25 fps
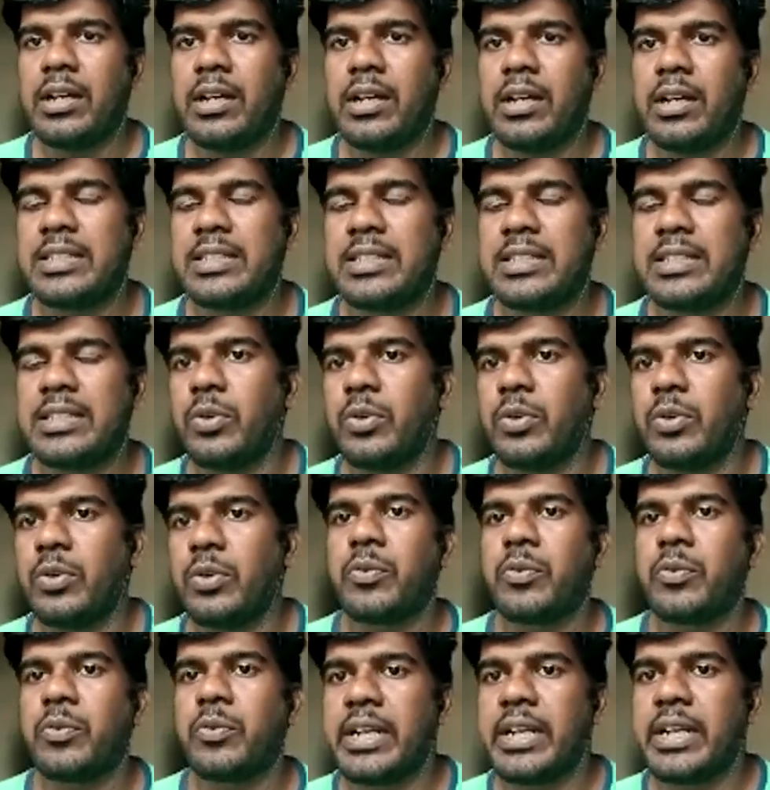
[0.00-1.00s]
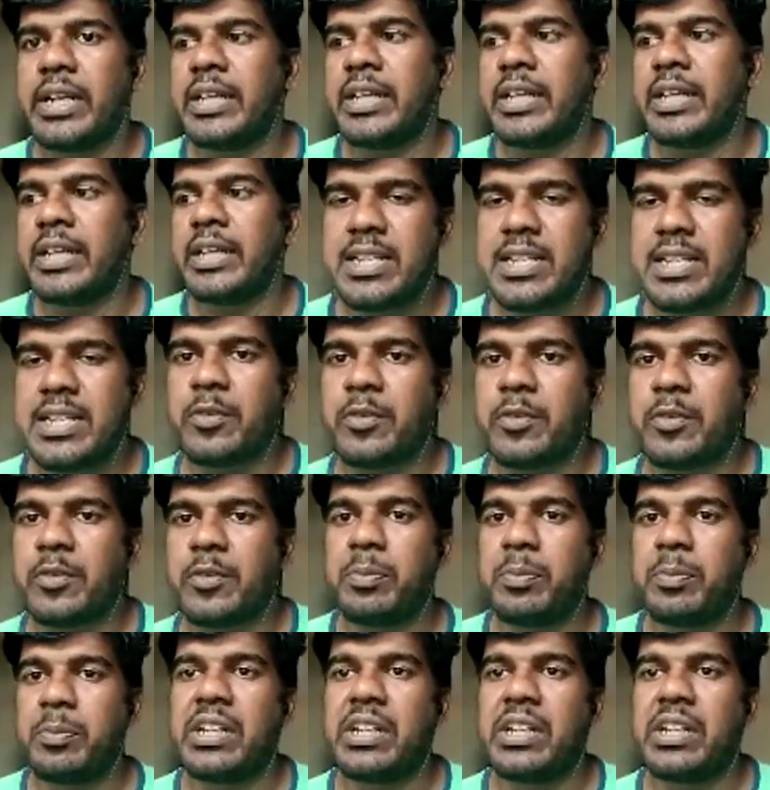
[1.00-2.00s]
So what we are getting is like people
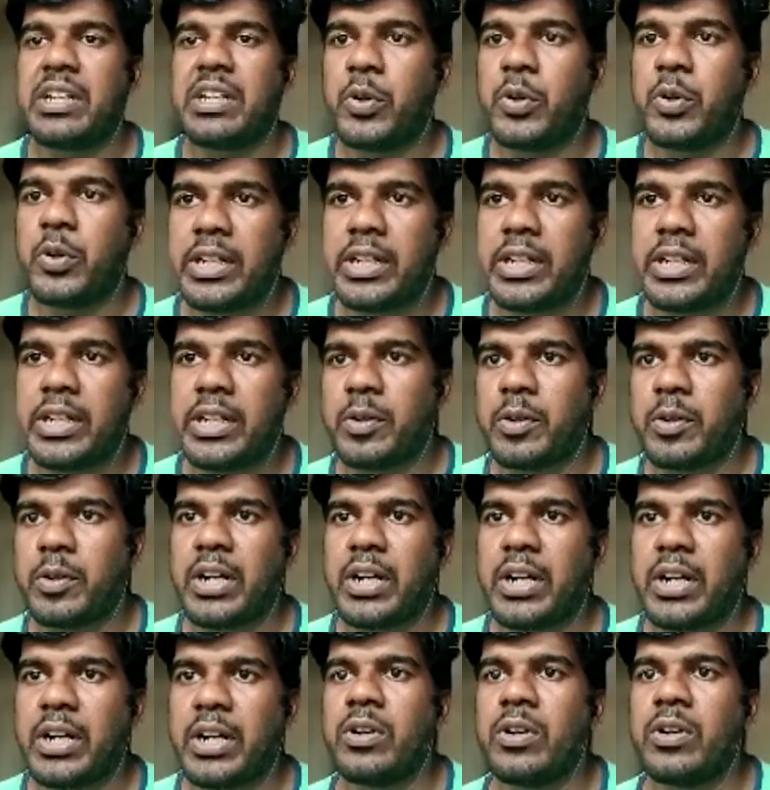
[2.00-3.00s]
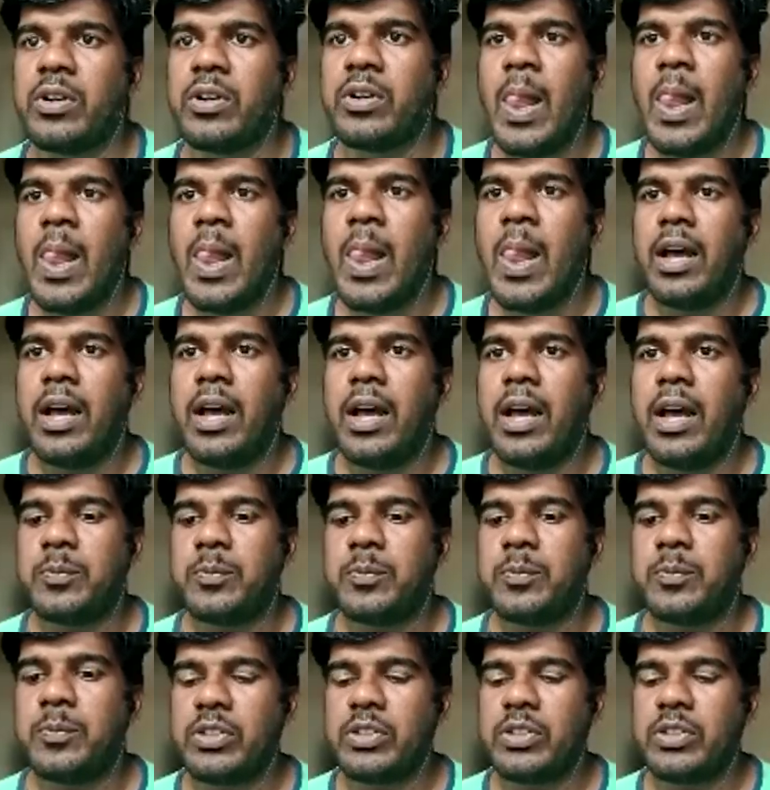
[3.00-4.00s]
reporting it from ground. So
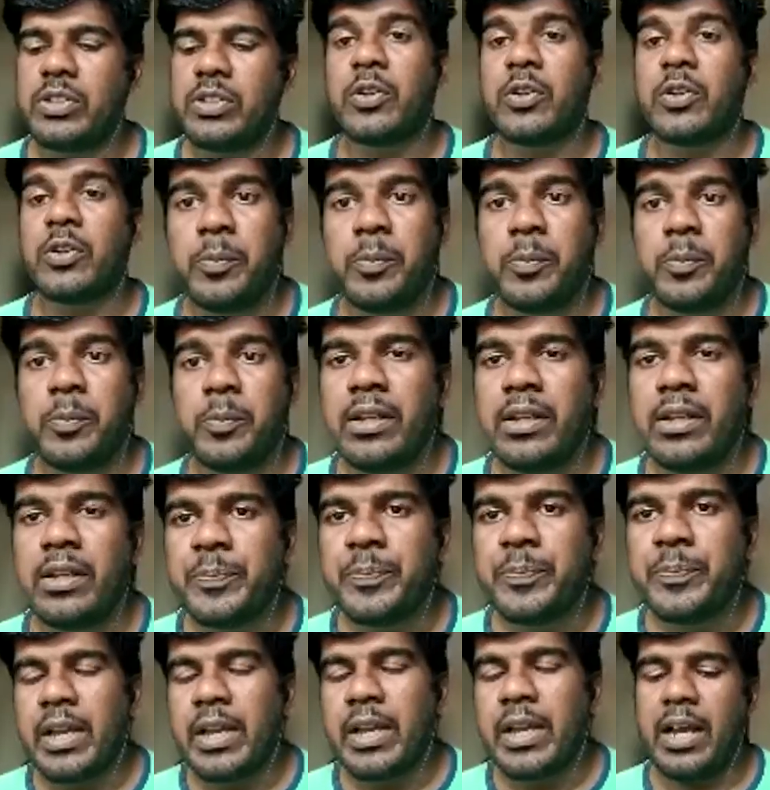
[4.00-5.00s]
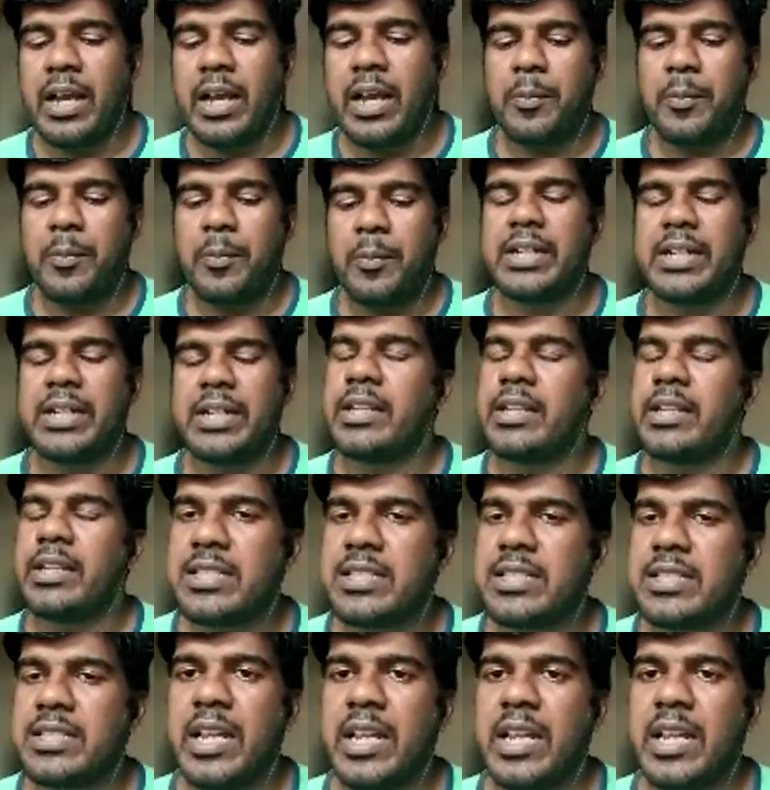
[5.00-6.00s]
there could be, but this
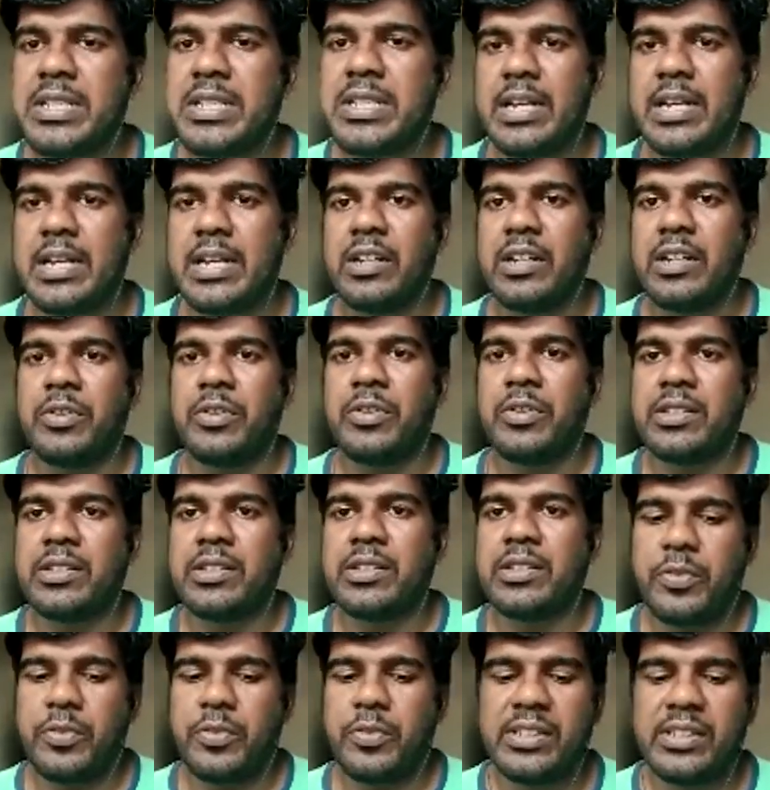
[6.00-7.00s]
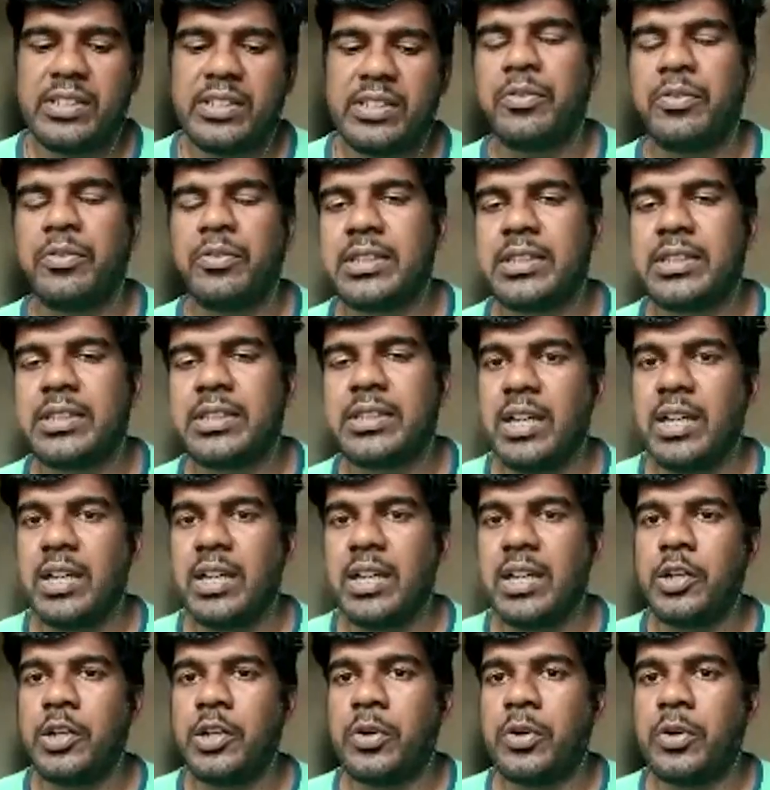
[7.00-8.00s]
can be studied further with,
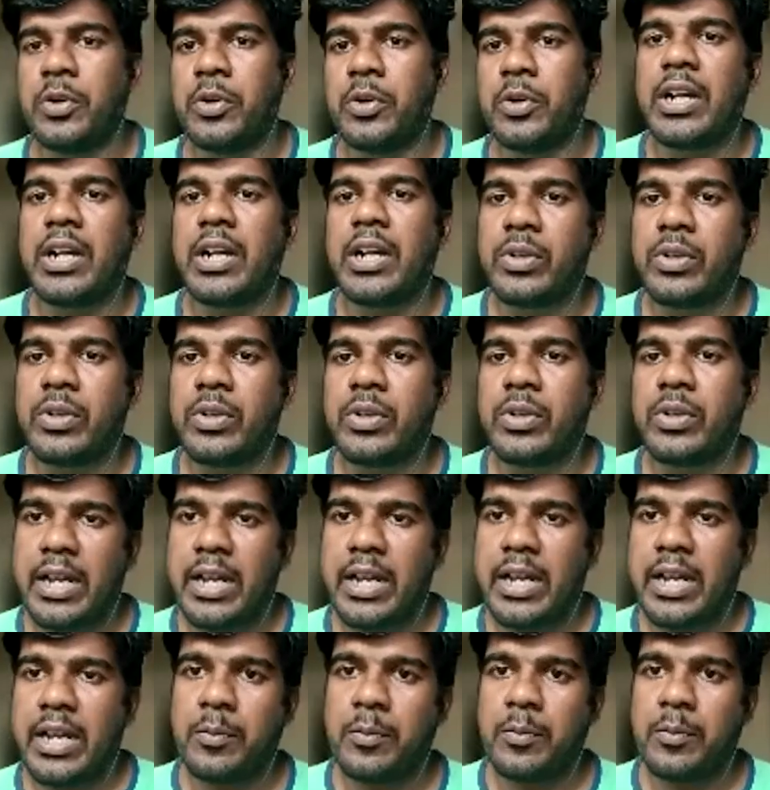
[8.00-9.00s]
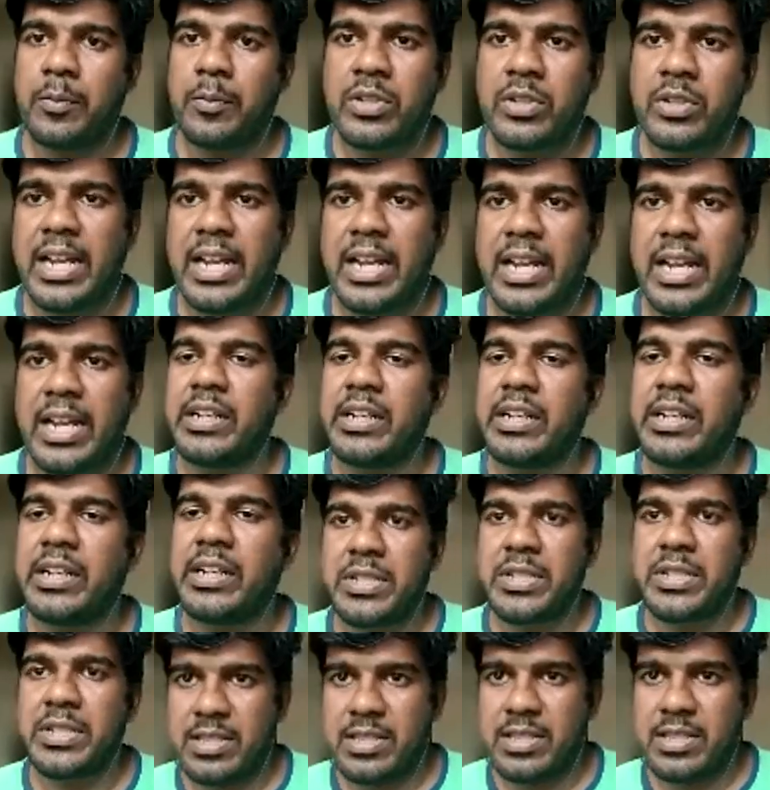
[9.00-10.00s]
more ground data and more satellite images
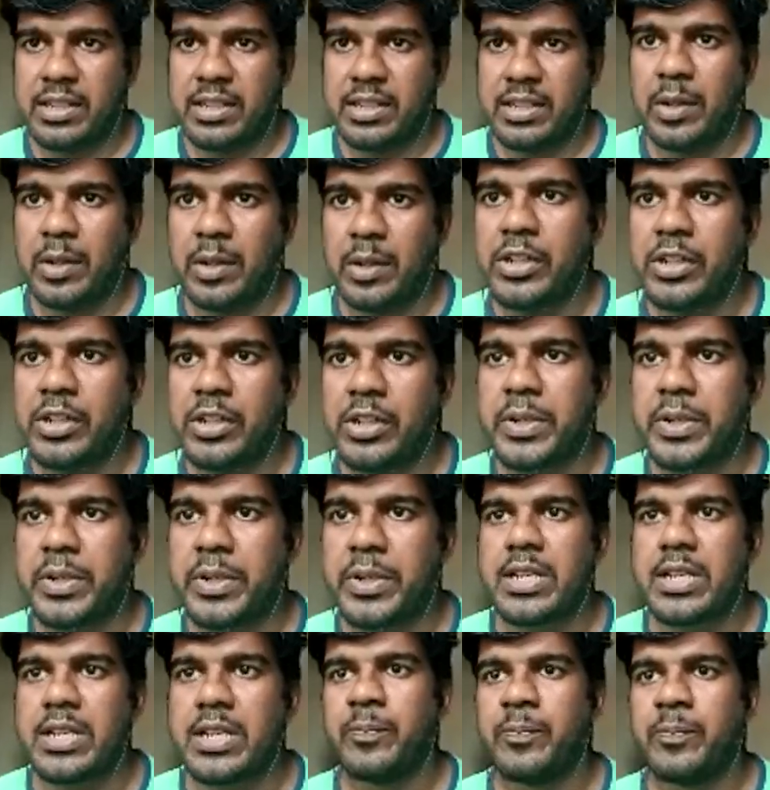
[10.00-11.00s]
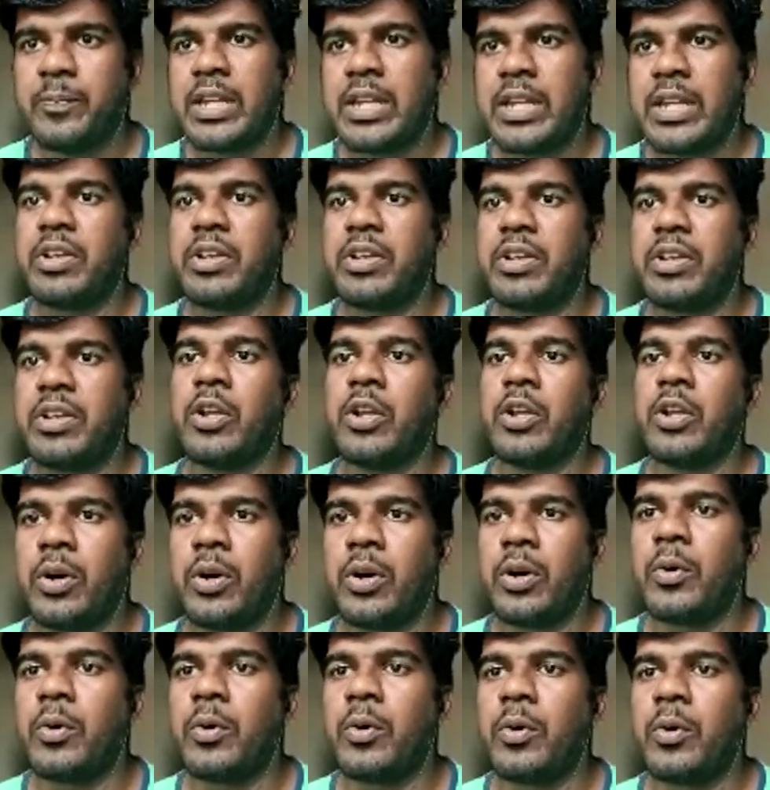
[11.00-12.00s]
that come into picture. We'll know
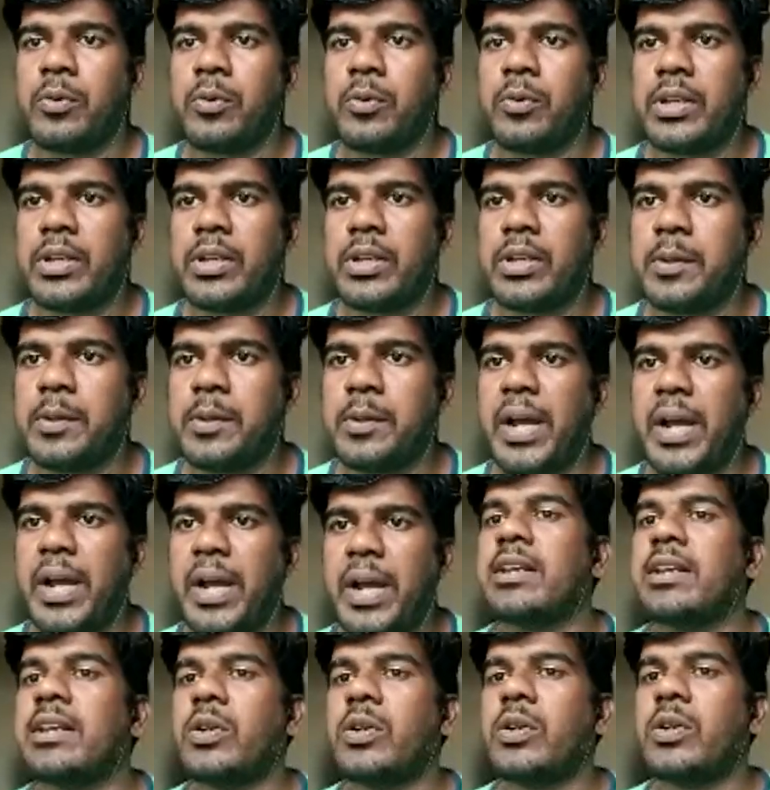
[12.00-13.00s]
how it panned out.